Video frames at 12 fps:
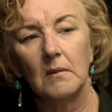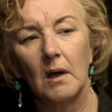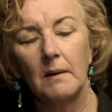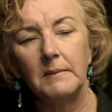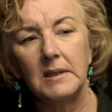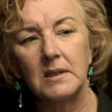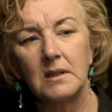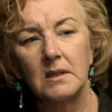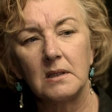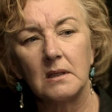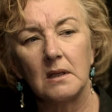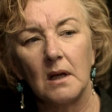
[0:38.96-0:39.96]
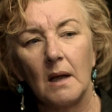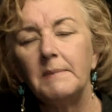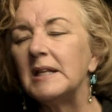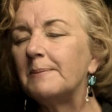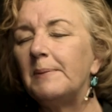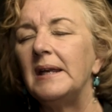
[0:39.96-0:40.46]
I miss
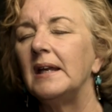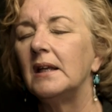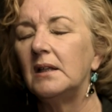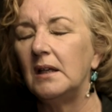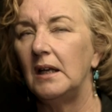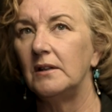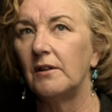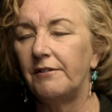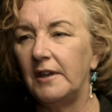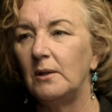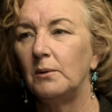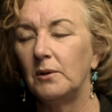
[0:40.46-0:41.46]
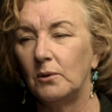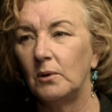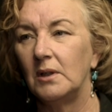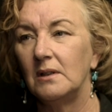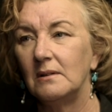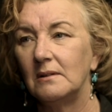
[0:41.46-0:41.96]
being in the theatre with an
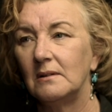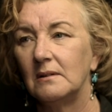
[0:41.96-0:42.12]
audience.